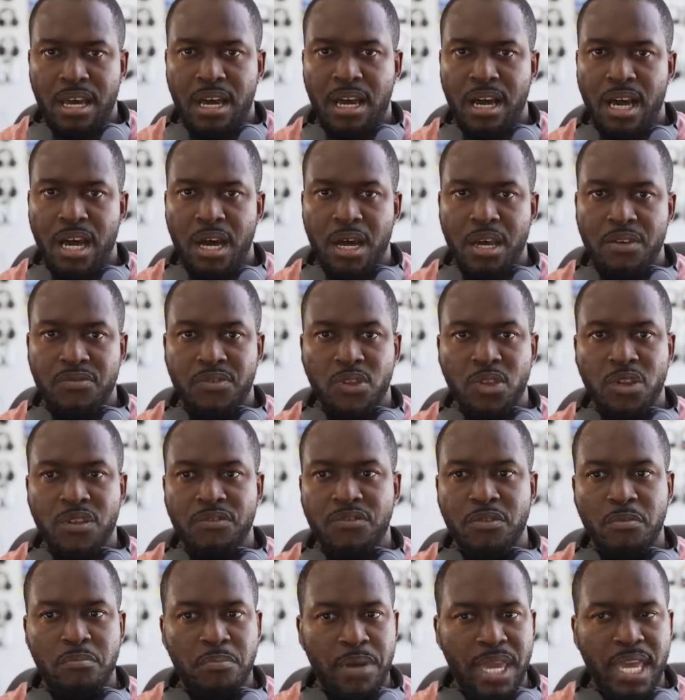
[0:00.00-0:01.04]
If you're
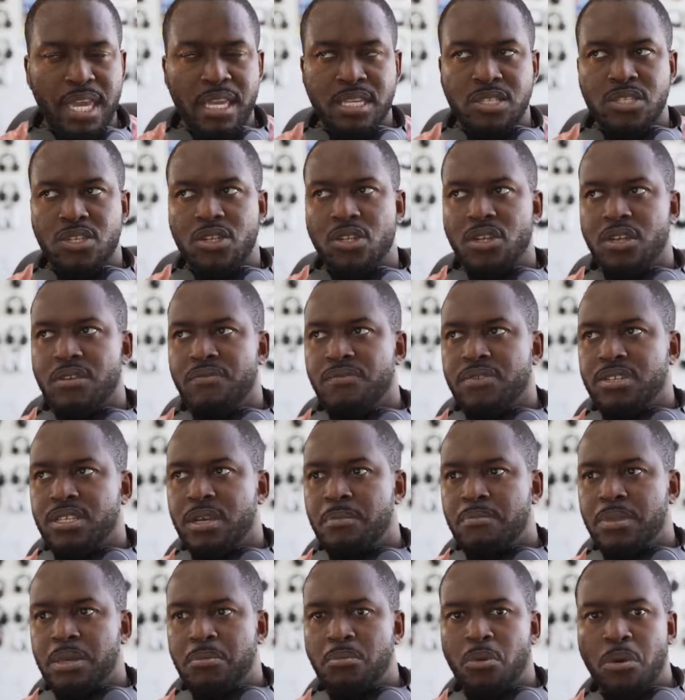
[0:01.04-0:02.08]
looking for bass, you're looking for
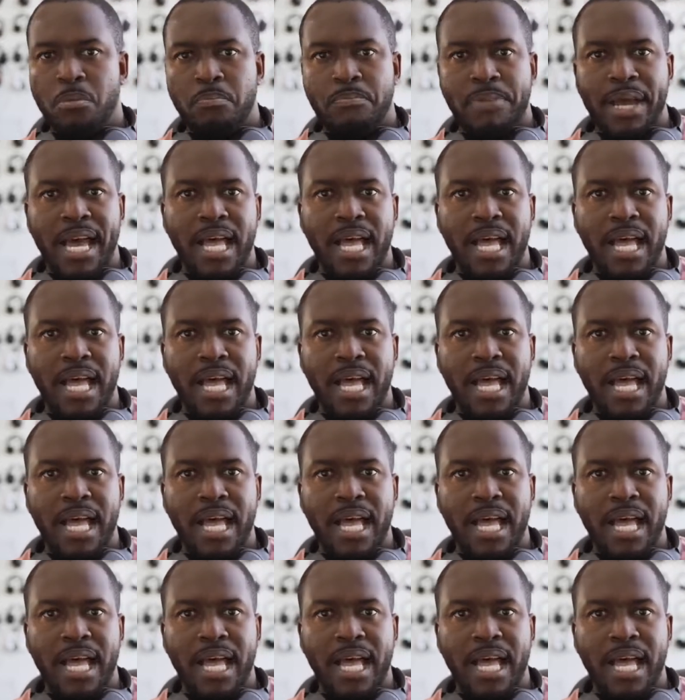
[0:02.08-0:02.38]
something more